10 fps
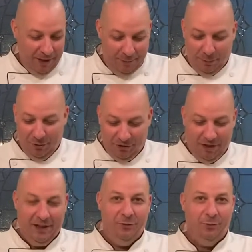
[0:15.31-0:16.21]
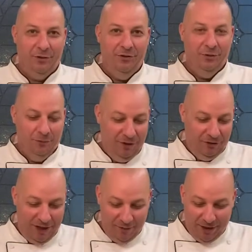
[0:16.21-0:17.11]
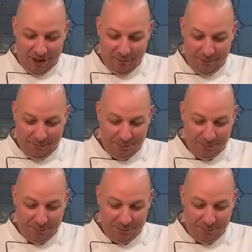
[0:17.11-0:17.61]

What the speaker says: Anybody want to take a guess what all these ingredients have in common?